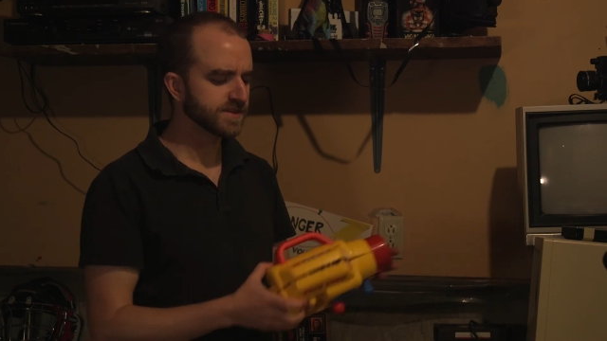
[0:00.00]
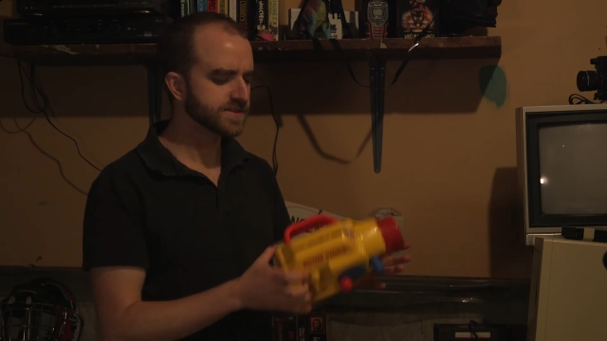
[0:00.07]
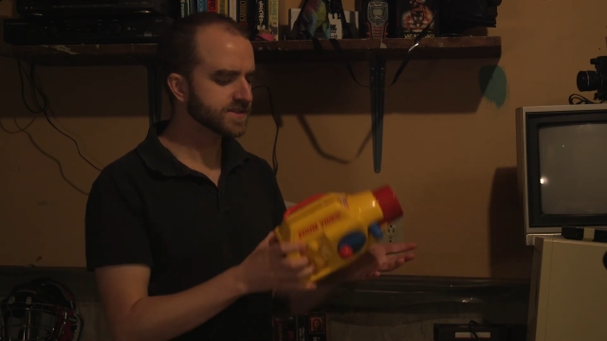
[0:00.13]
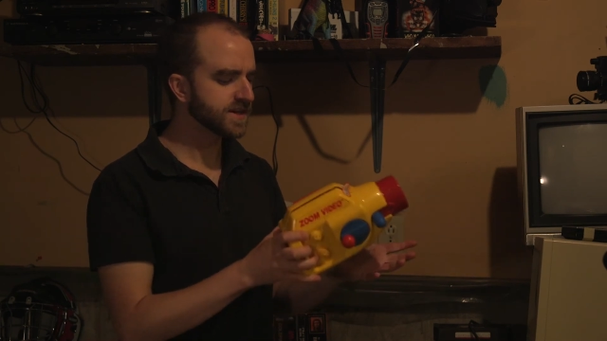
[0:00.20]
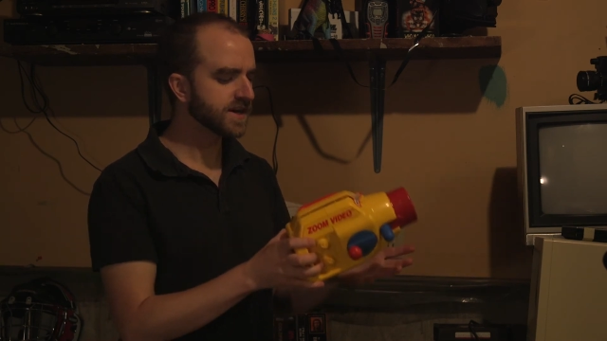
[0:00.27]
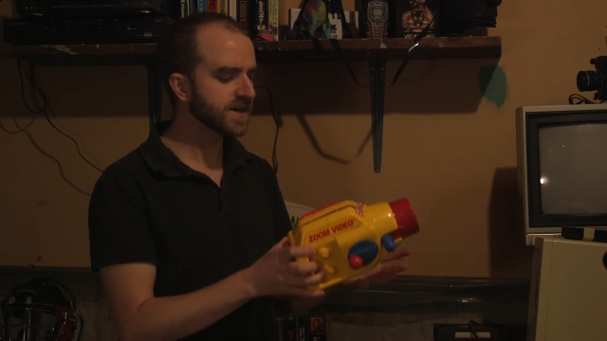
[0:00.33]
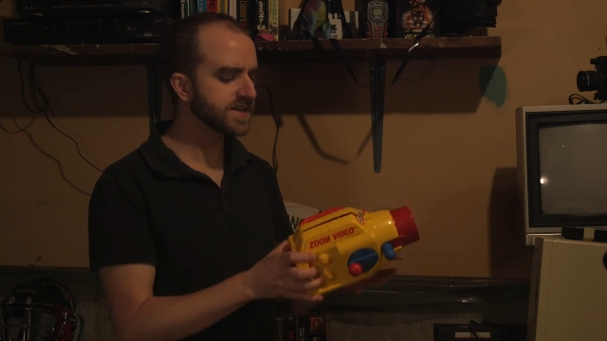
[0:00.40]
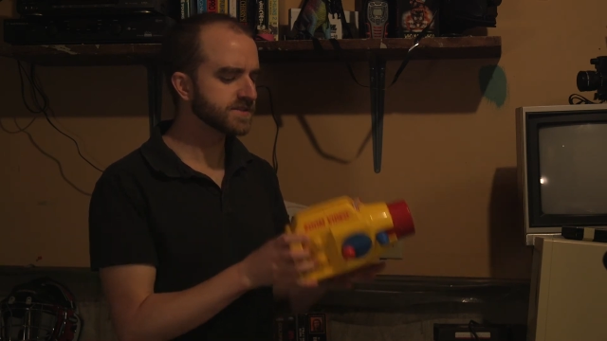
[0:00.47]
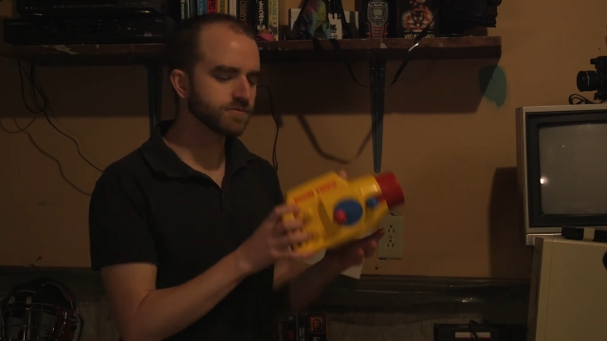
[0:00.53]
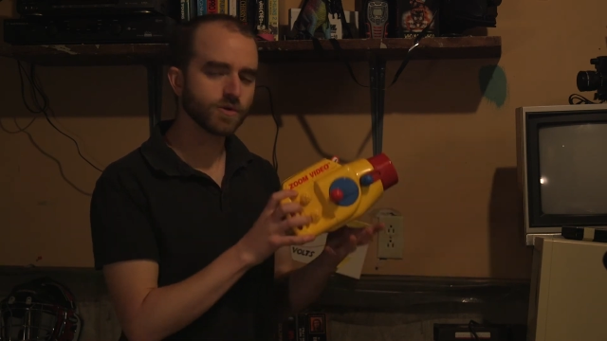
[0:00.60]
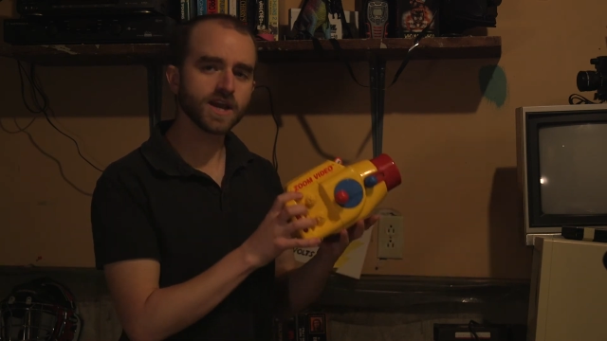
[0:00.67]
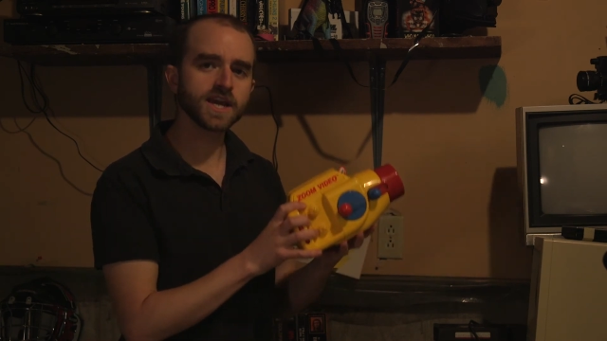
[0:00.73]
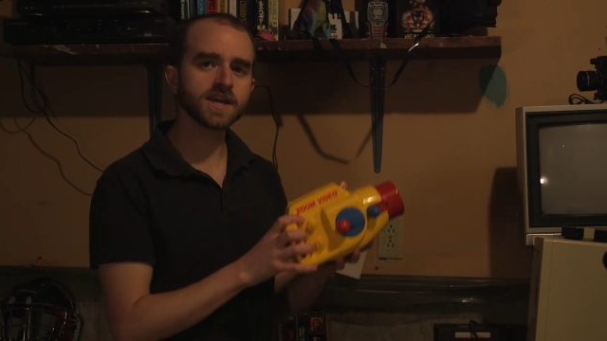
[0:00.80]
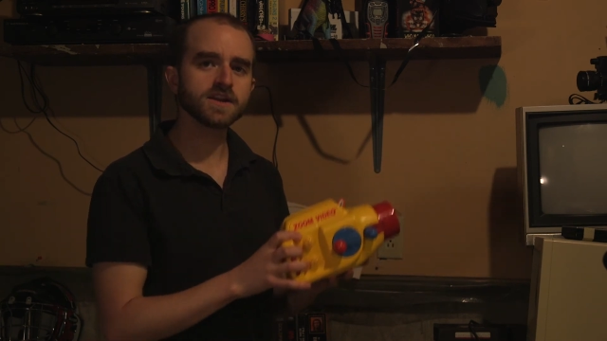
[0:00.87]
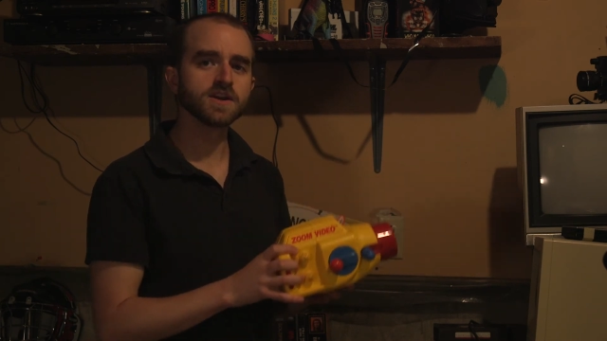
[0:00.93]
Size,
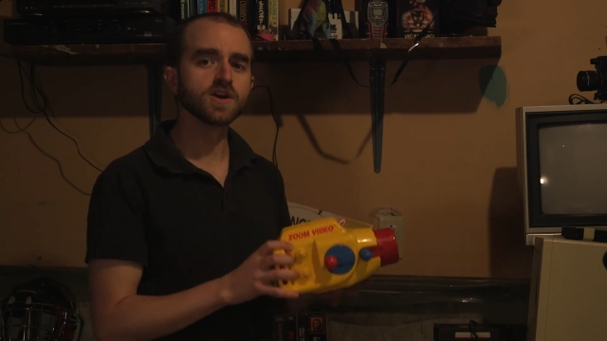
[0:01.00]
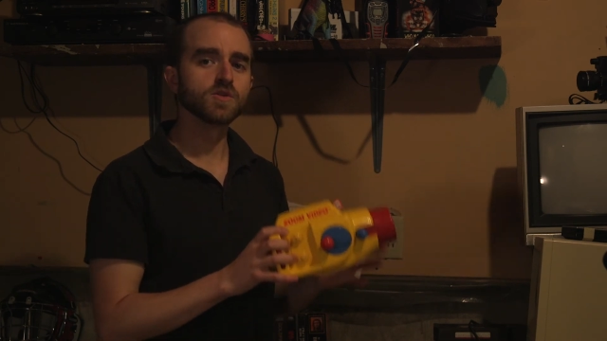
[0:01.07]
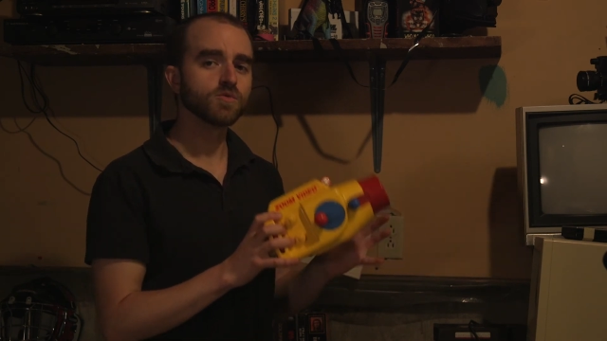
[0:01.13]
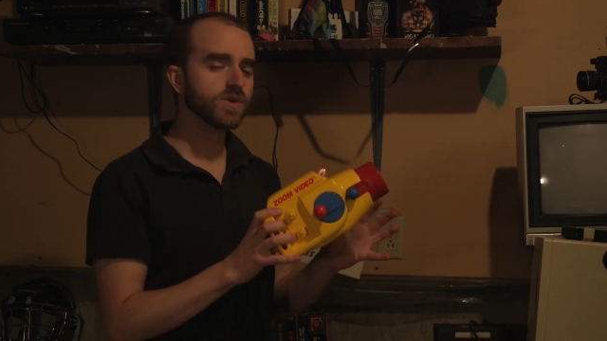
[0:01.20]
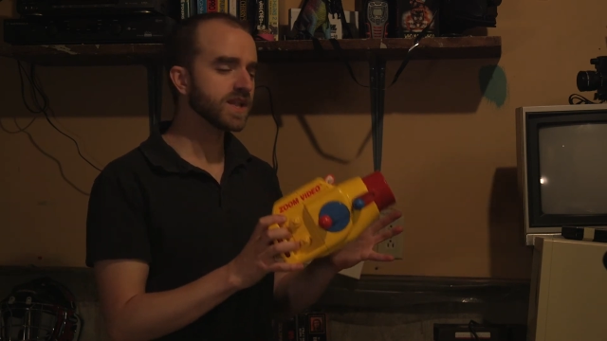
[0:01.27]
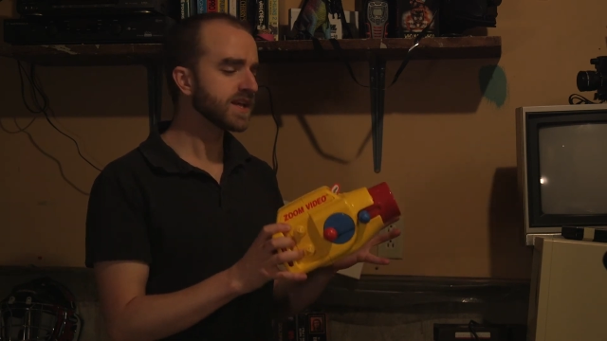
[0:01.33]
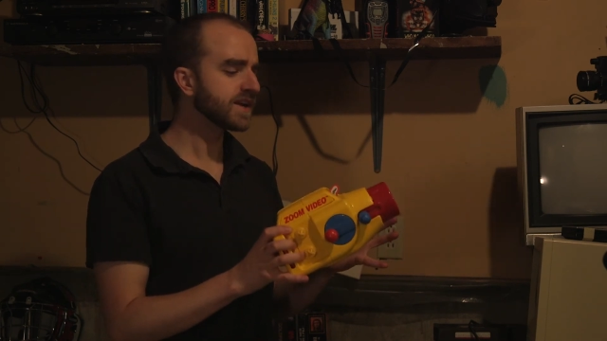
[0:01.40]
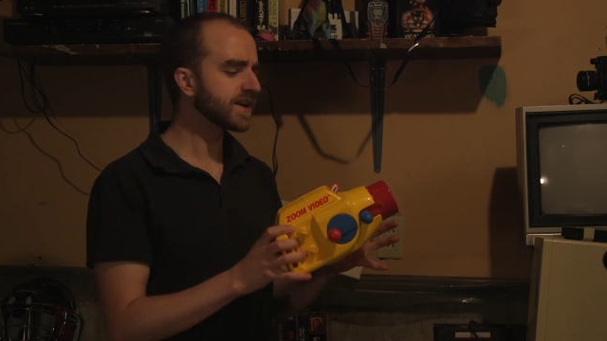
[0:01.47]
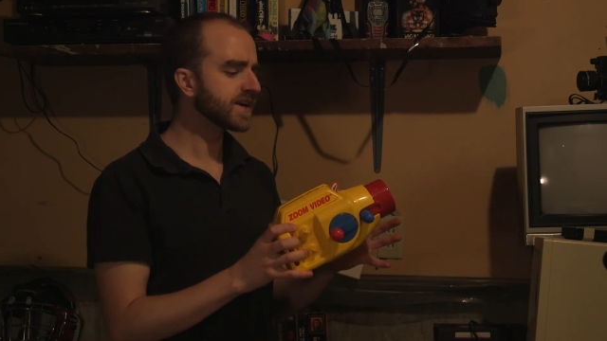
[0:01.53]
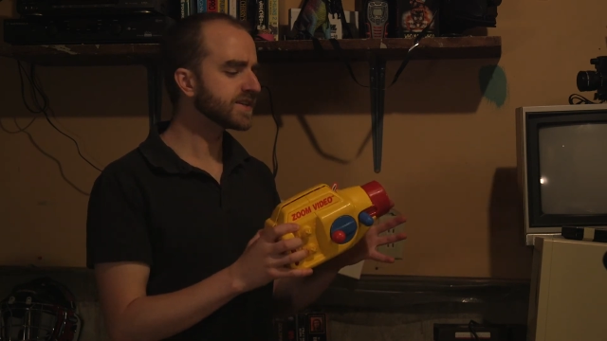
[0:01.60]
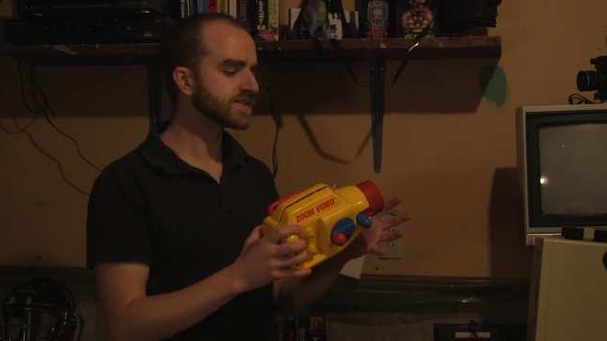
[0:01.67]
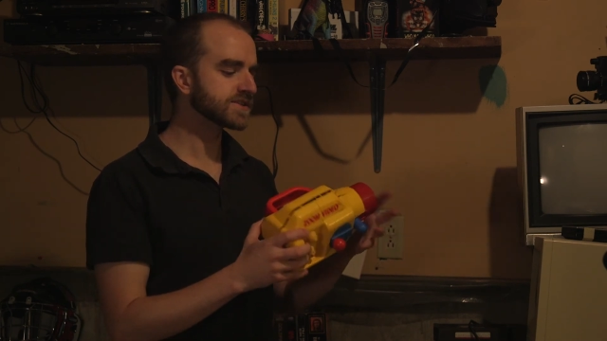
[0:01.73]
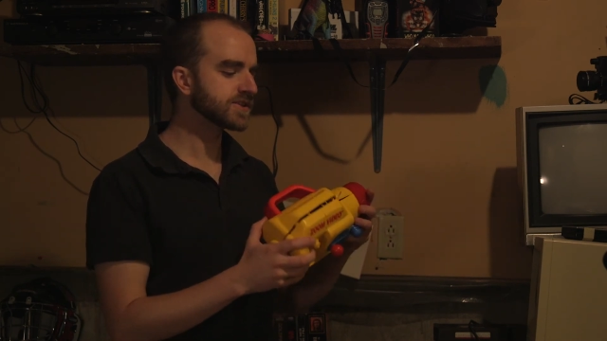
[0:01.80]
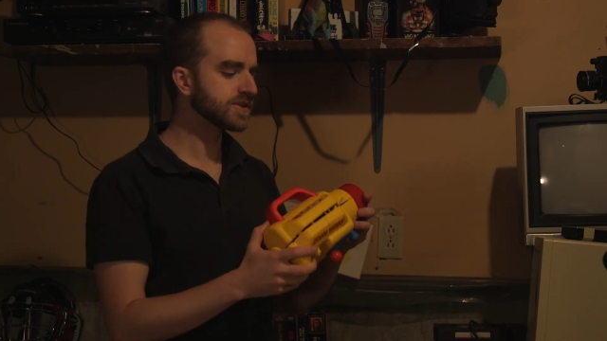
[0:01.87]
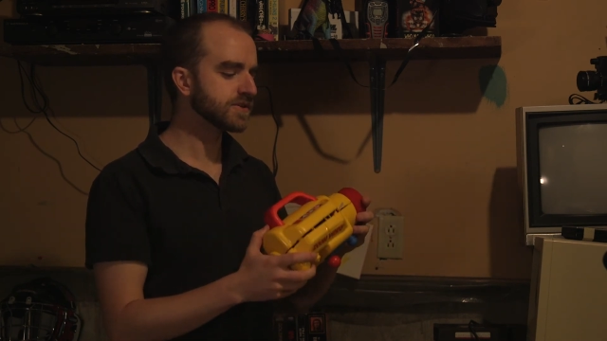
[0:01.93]
weight, really
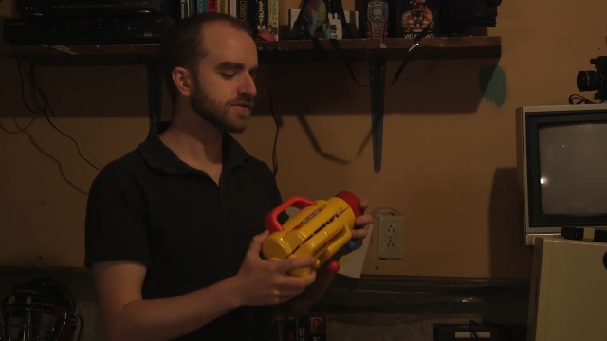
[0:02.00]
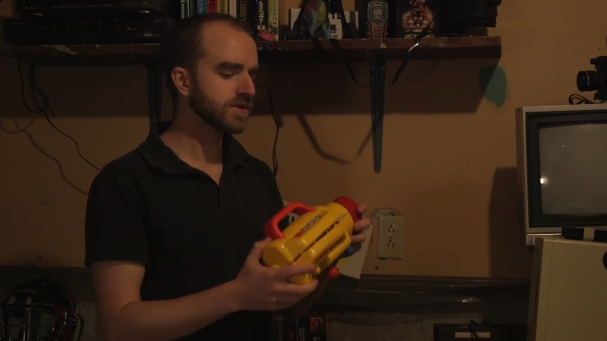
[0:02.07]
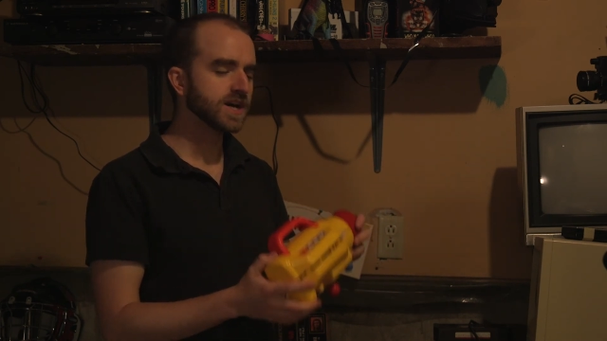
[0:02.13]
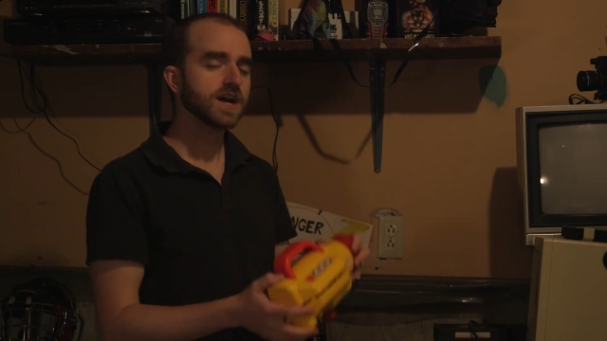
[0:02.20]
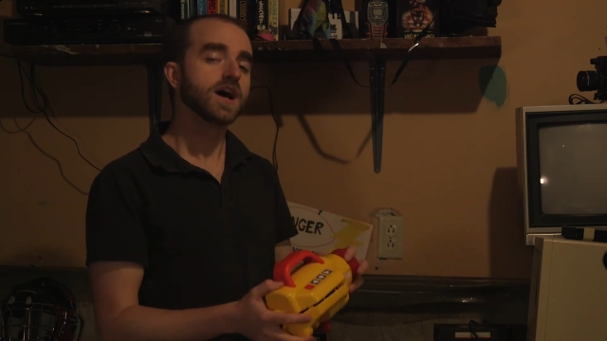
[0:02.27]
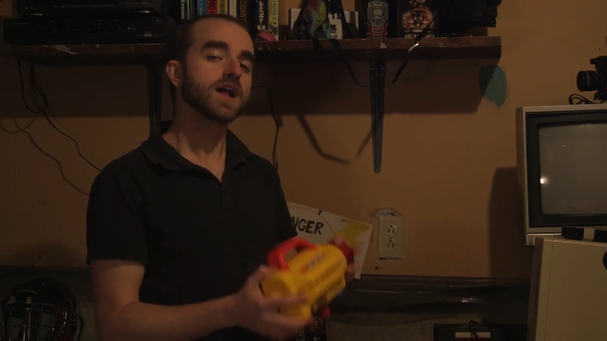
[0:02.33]
nice too.